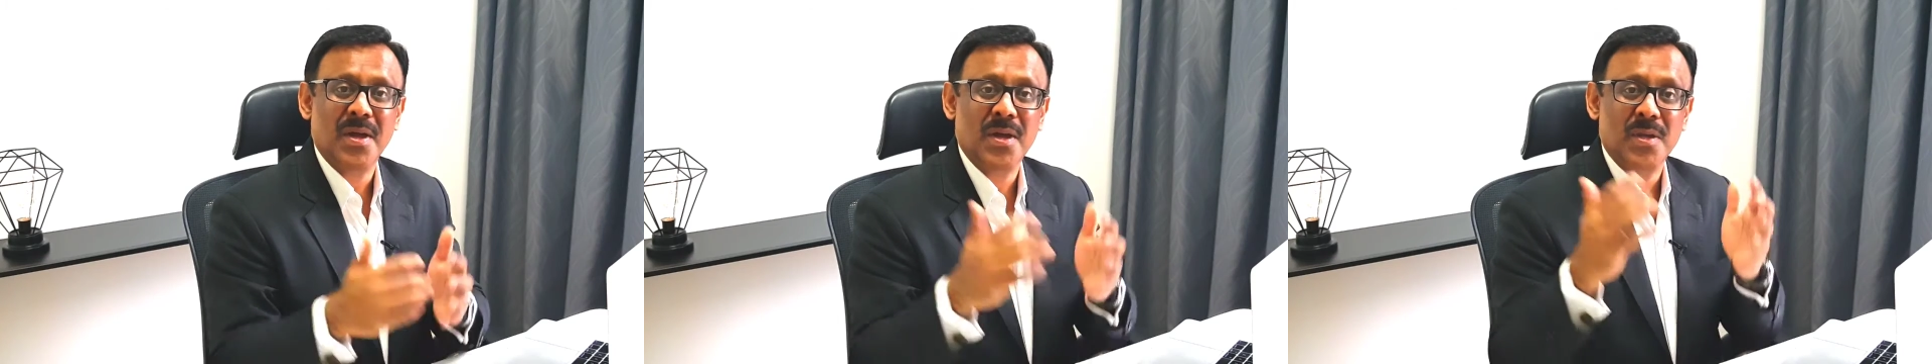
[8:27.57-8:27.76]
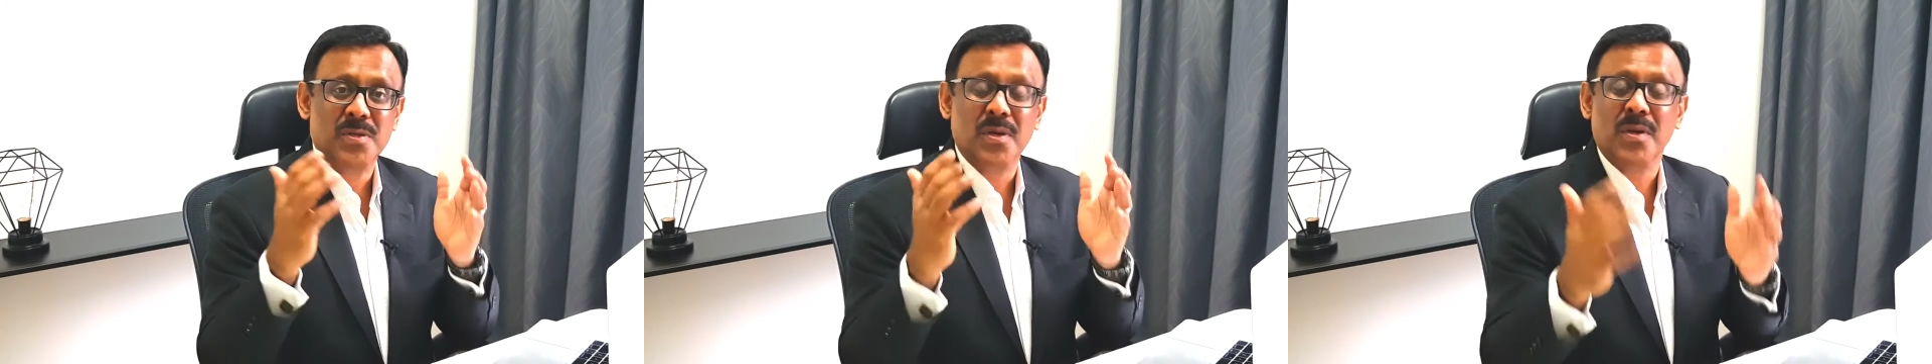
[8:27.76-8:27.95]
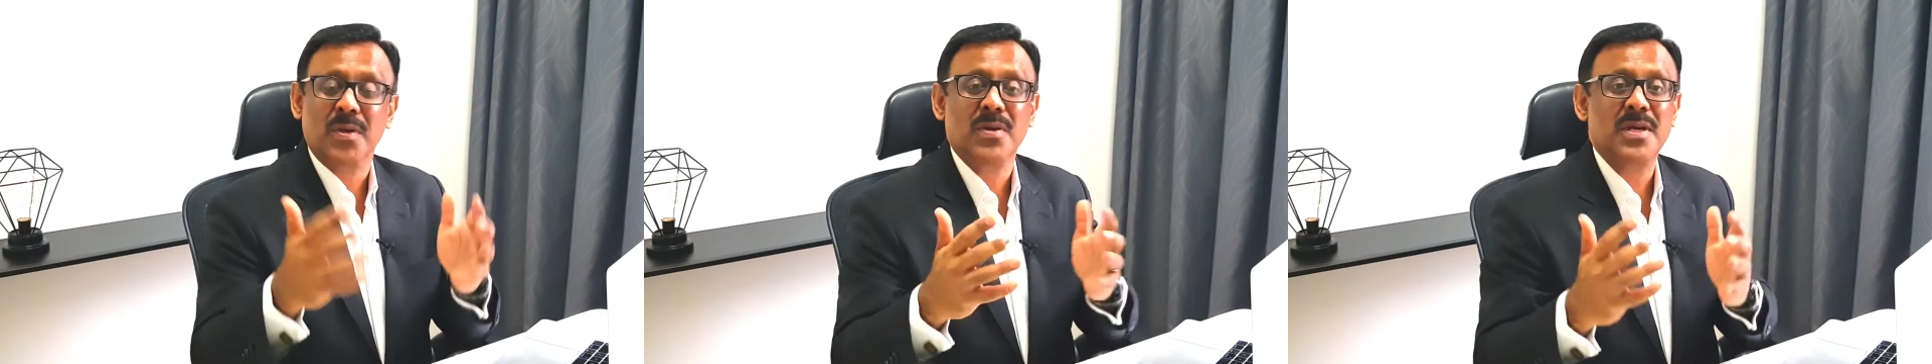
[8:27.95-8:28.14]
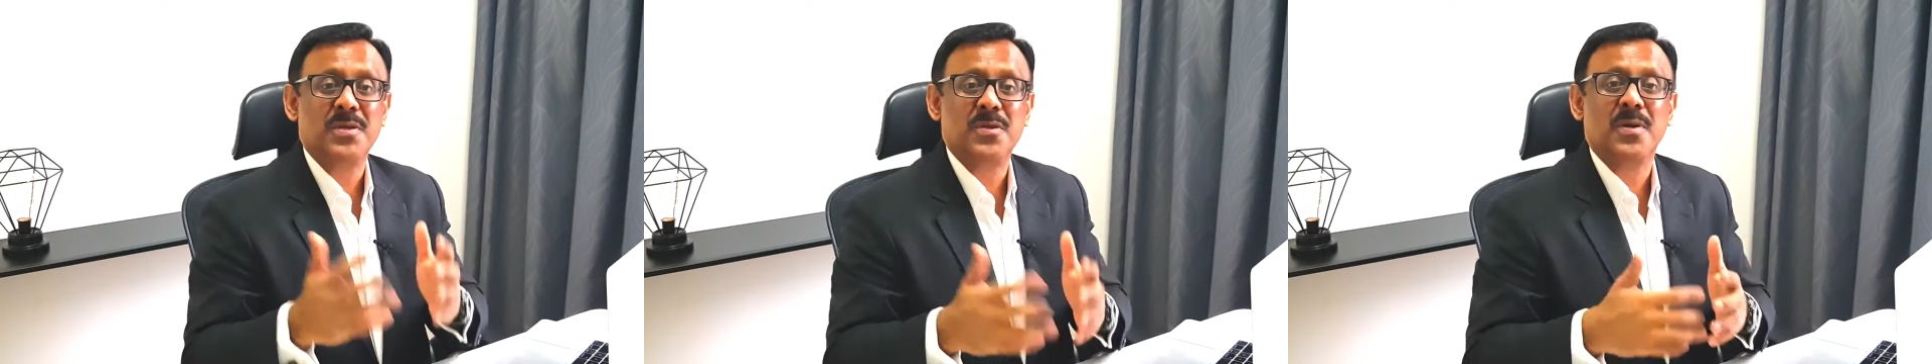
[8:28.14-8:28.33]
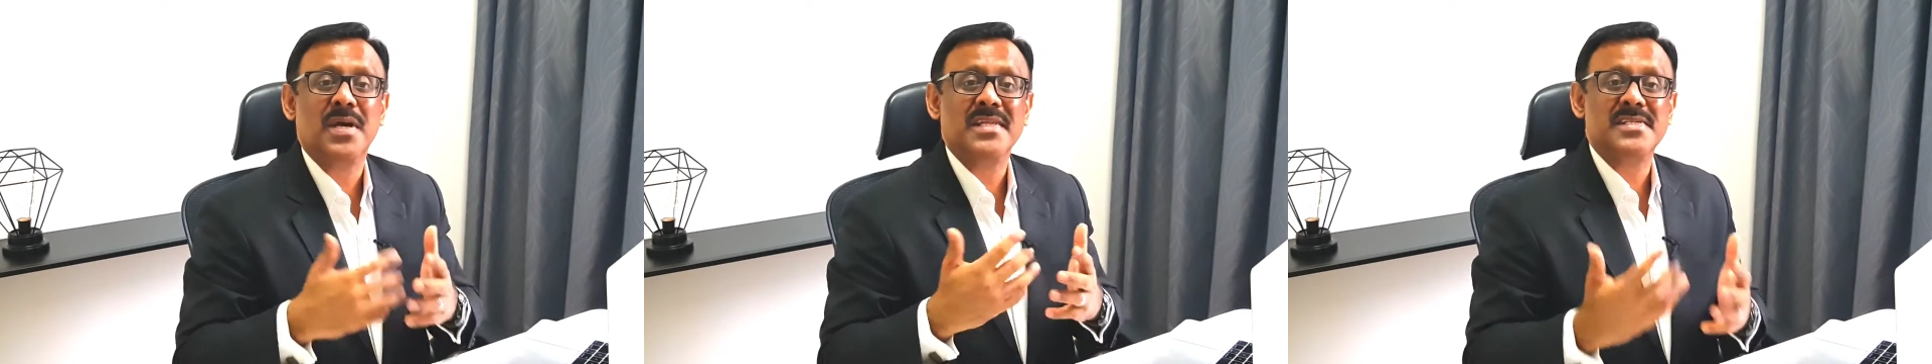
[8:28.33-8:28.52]
So you need to
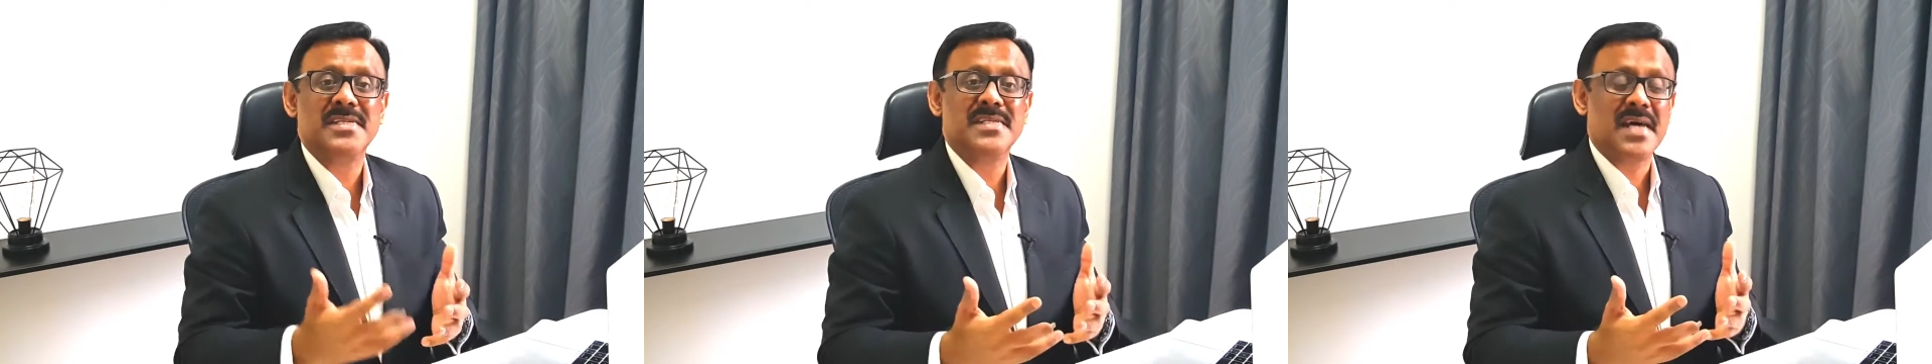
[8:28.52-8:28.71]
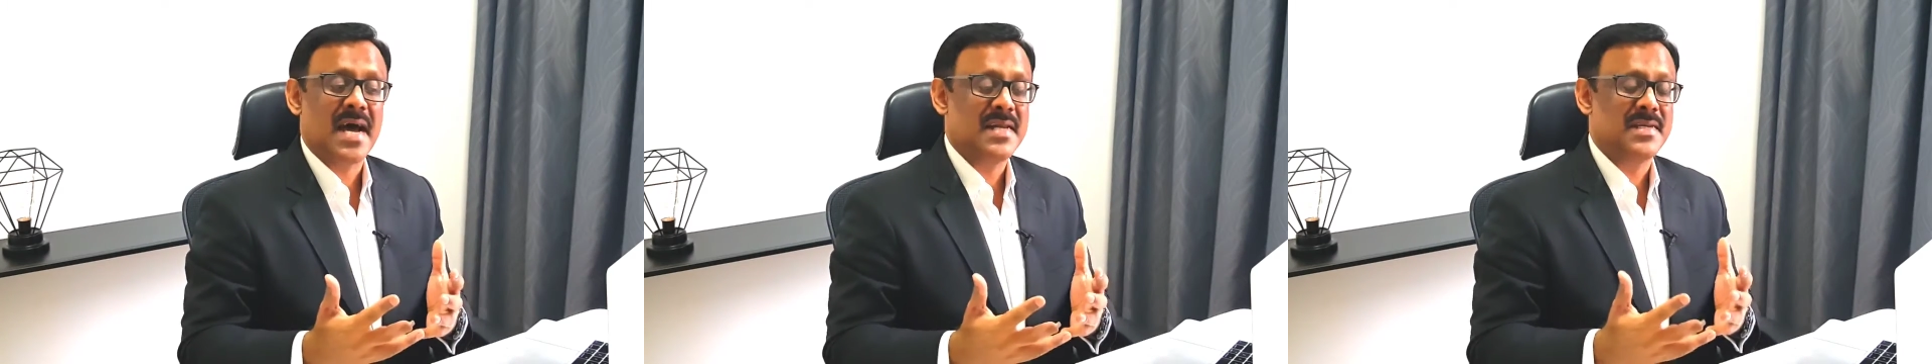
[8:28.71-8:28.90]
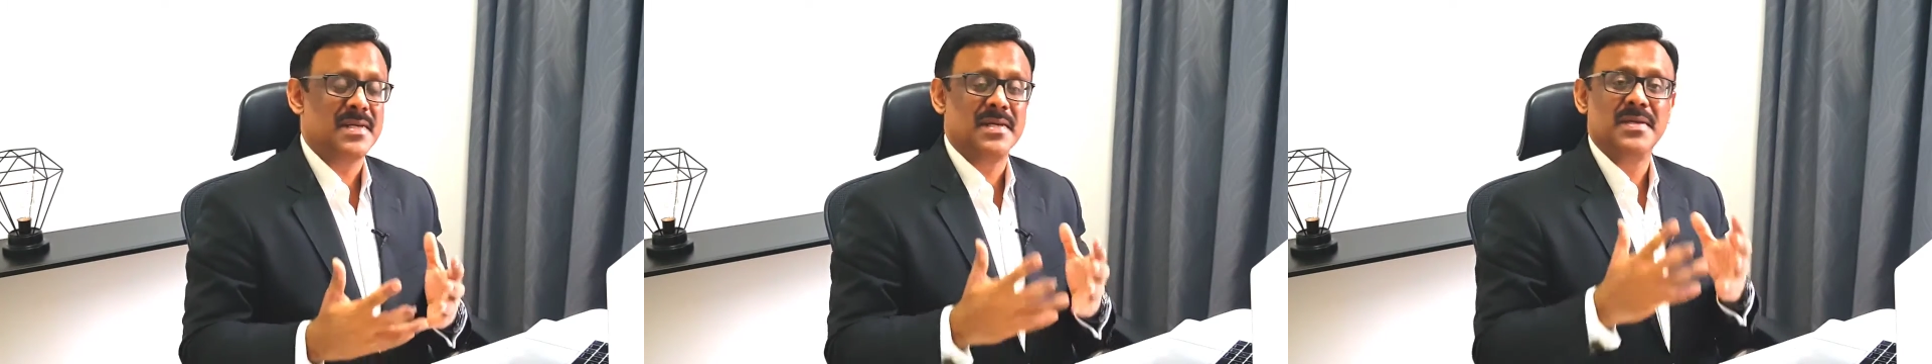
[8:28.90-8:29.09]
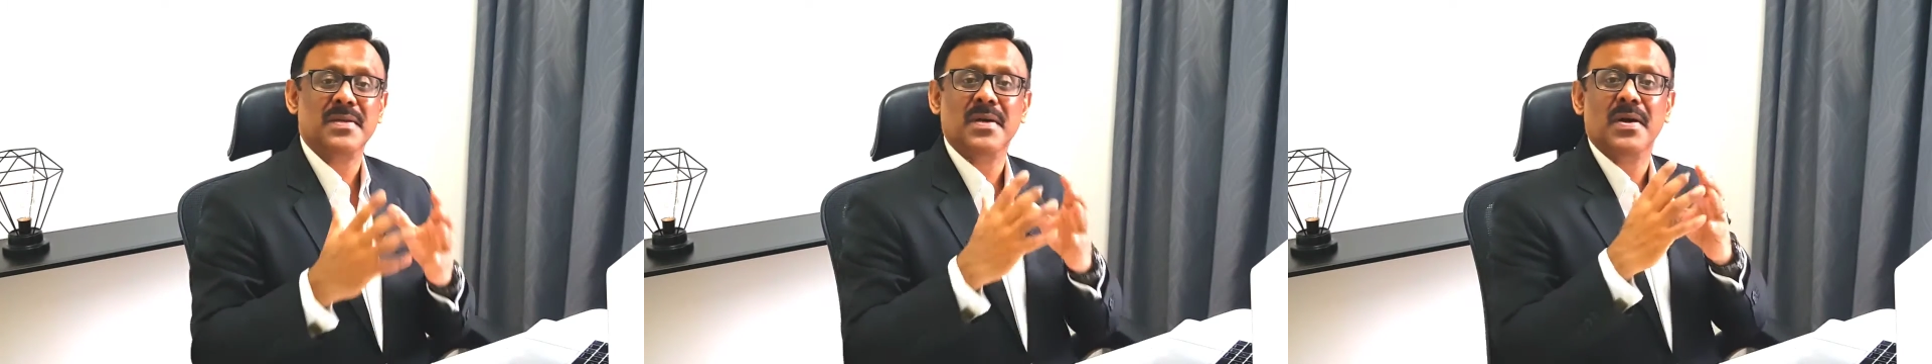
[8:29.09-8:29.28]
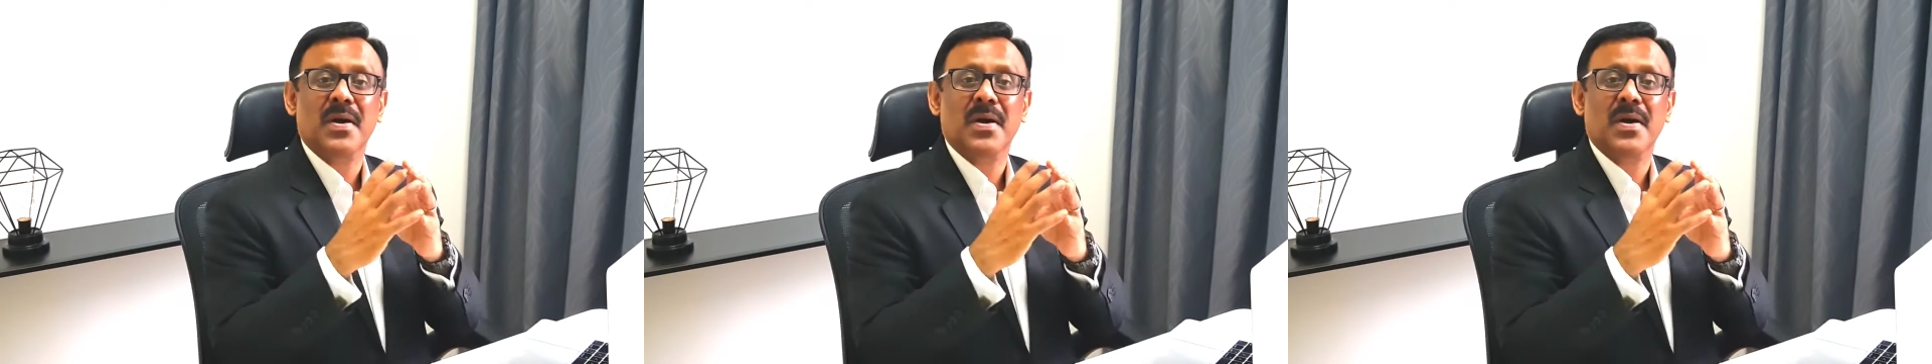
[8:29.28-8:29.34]
get started